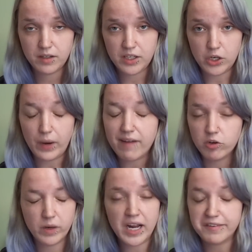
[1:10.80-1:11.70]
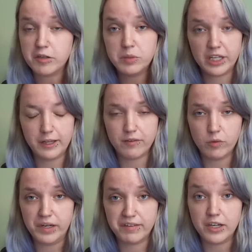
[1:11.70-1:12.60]
You know, everyone has a completely
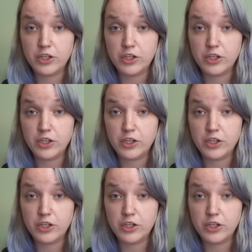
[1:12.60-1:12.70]
different reason.